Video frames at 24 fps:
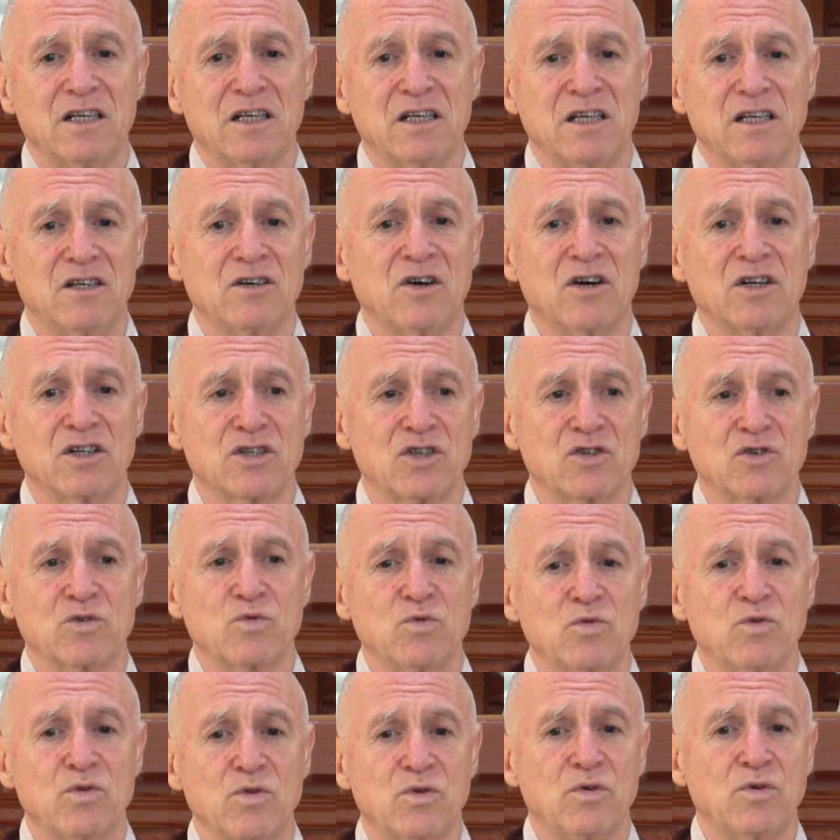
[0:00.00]
in our
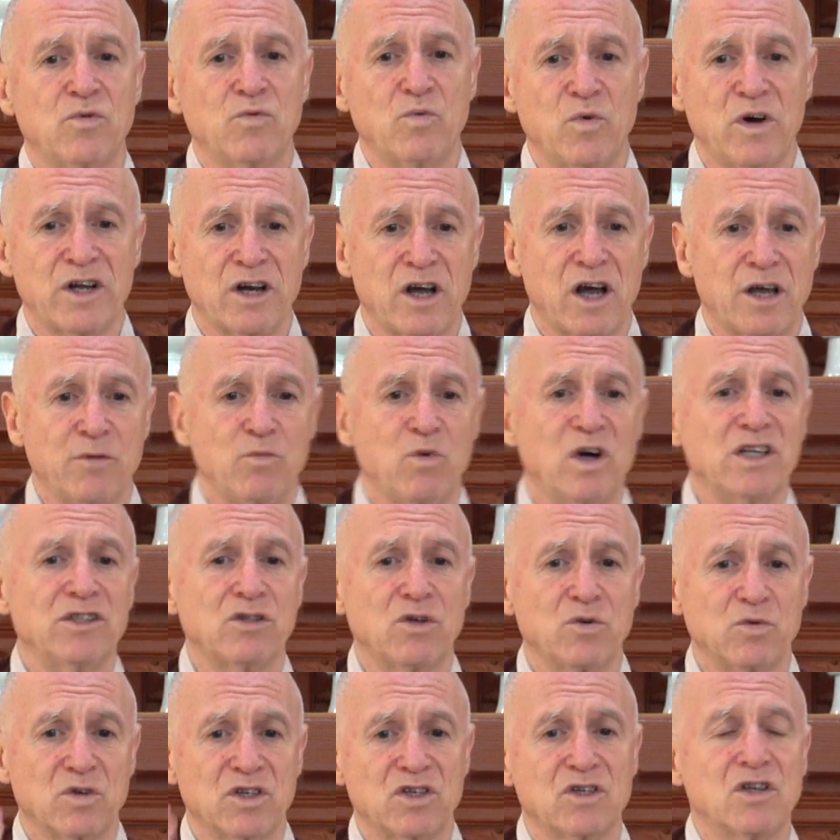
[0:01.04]
school when I went
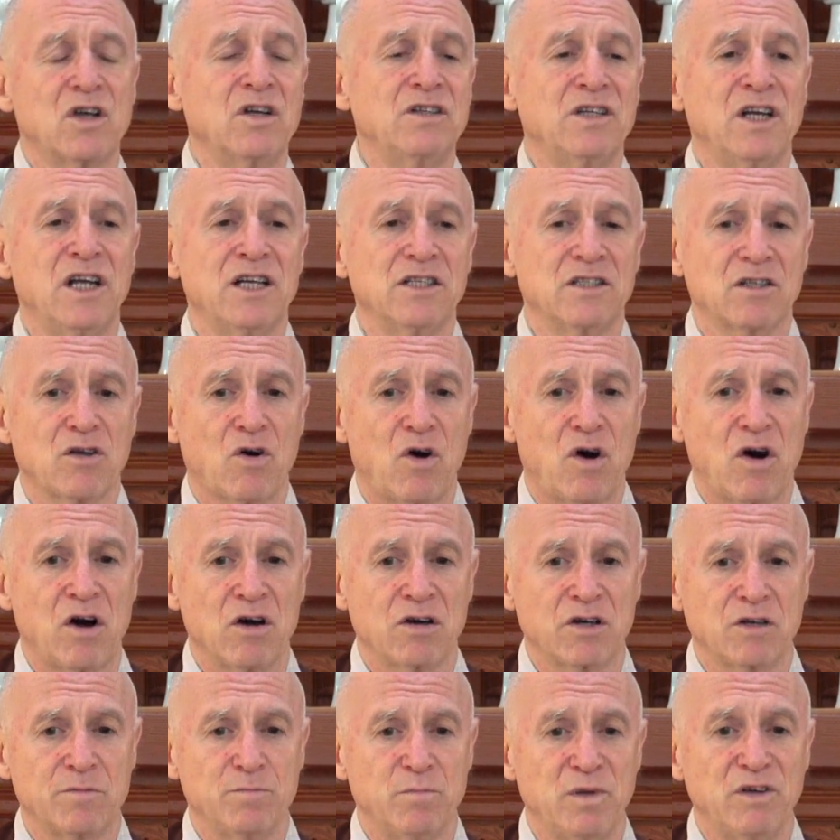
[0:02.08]
to a Sunday
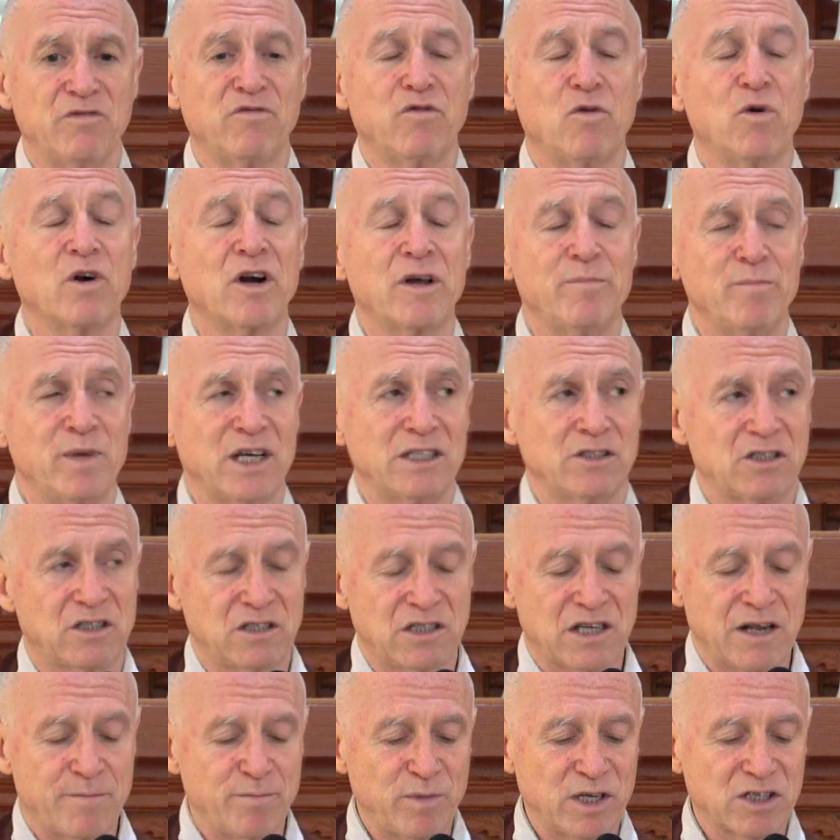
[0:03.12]
talk before I met
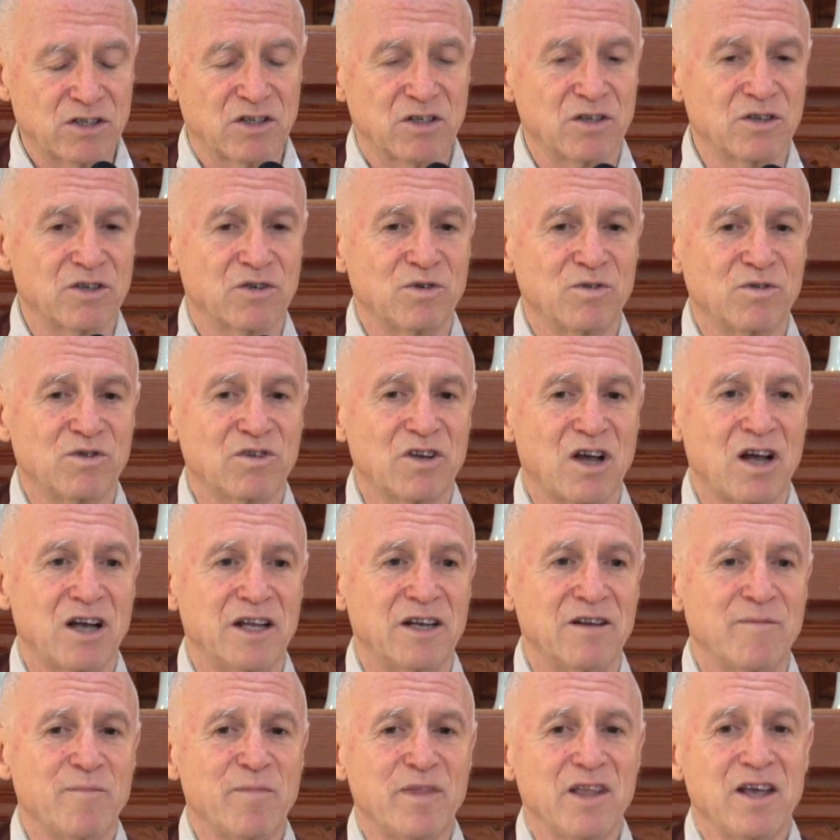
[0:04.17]
Mr.
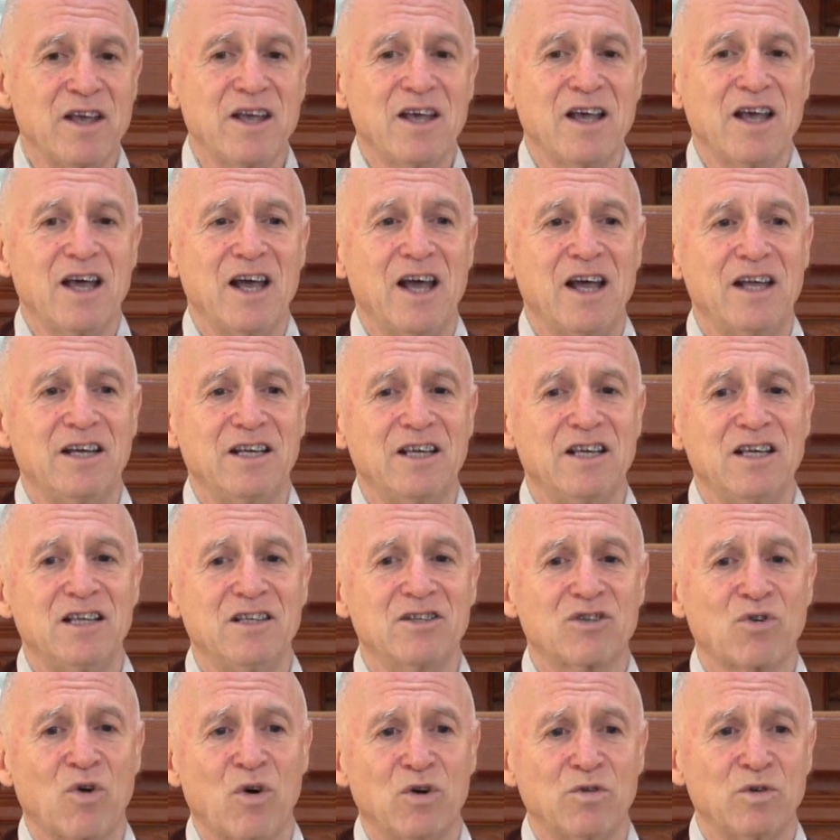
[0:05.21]
Songsan. And
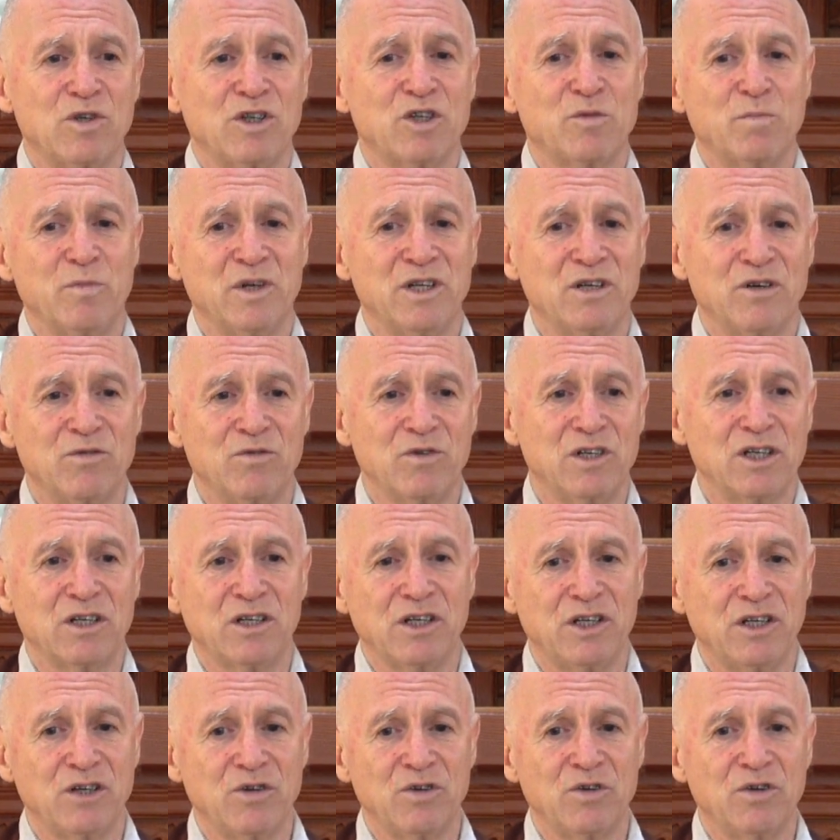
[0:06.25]
he's always been a
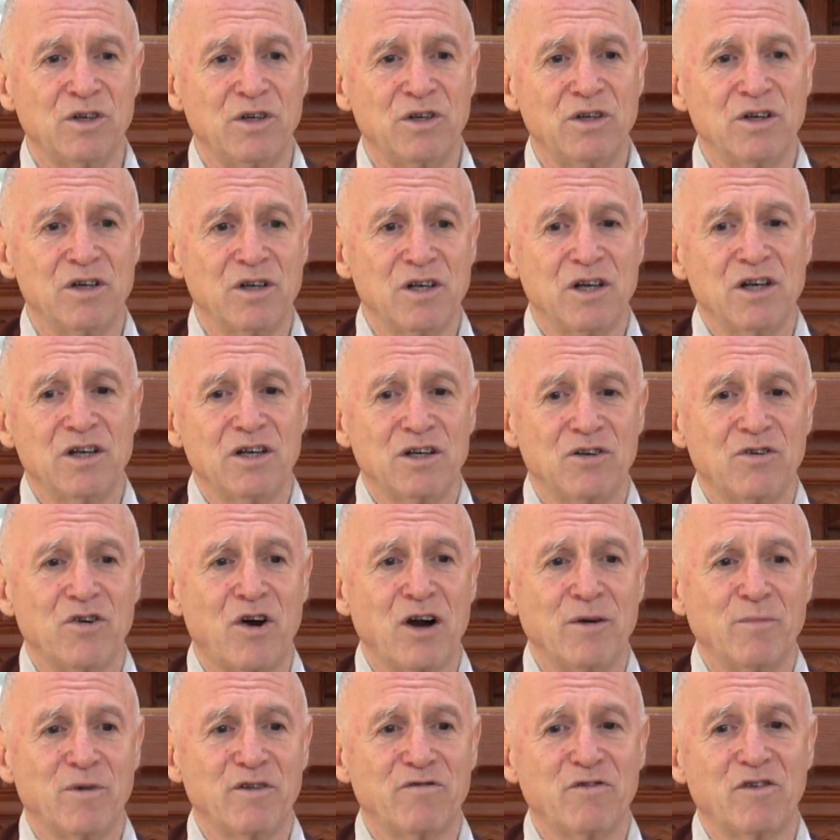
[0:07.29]
really good
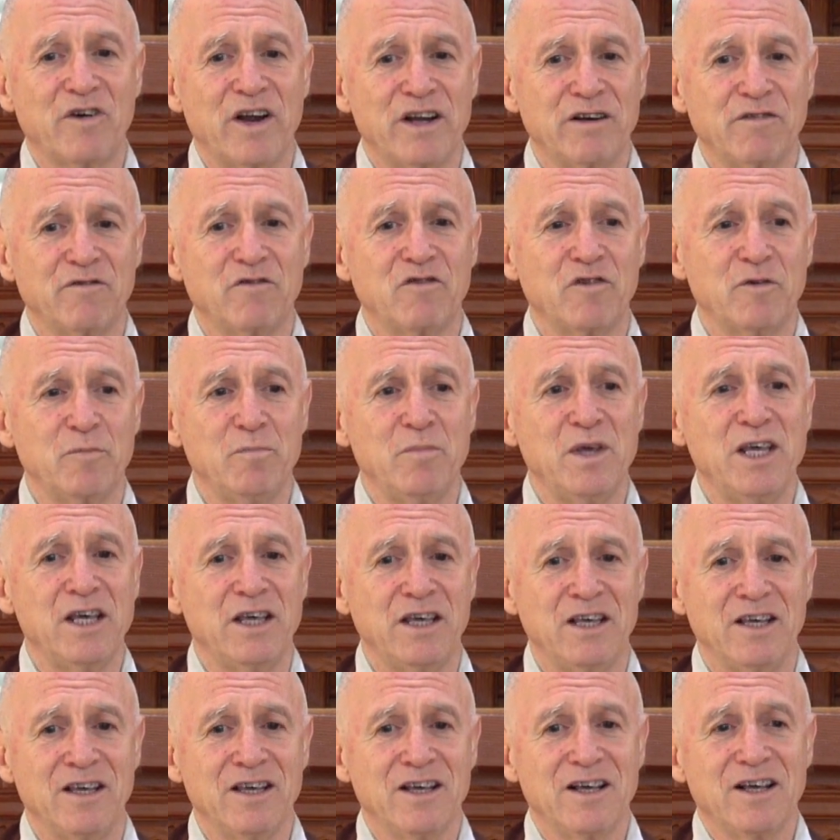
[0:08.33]
Dharma friend for
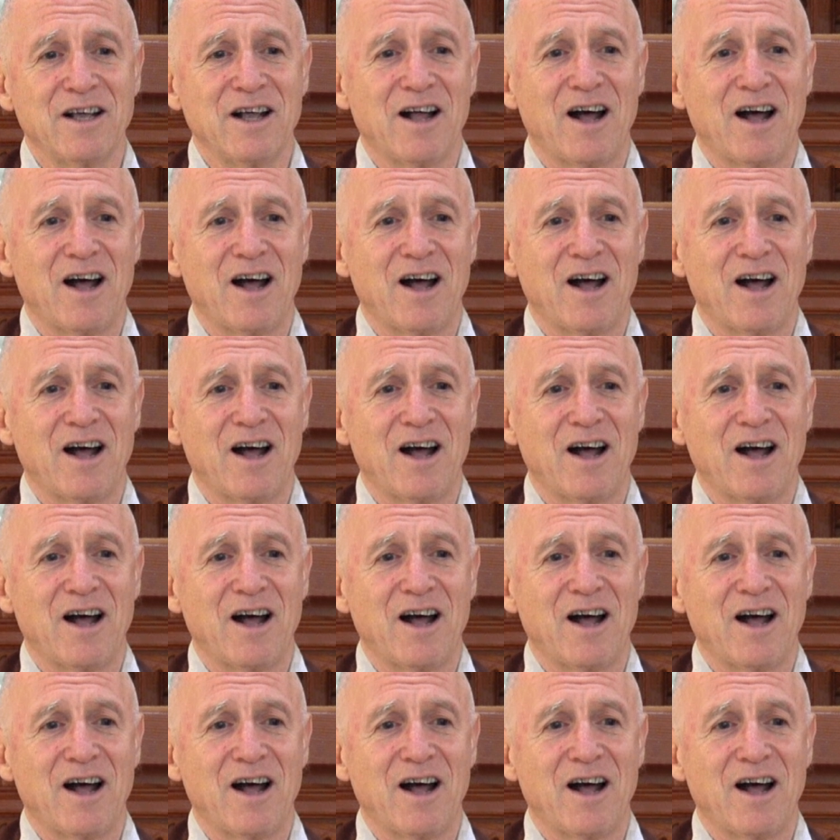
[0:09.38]
me.